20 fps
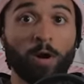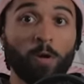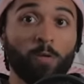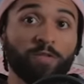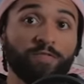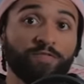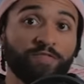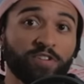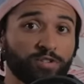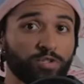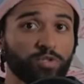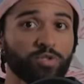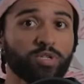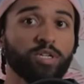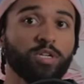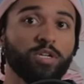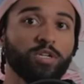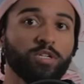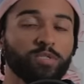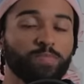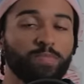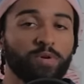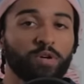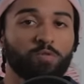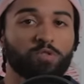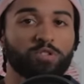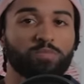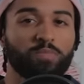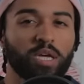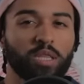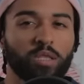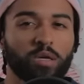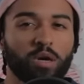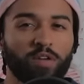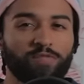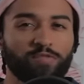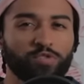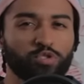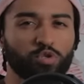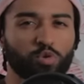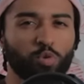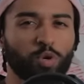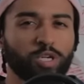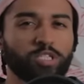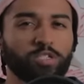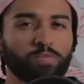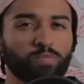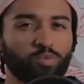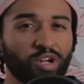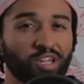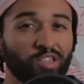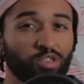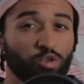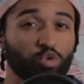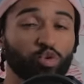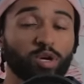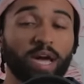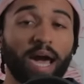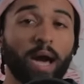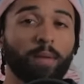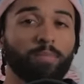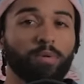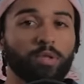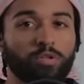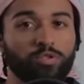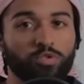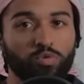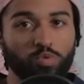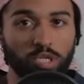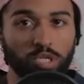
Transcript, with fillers: What Fisher did in his book was mainly offer two ways to break through capitalist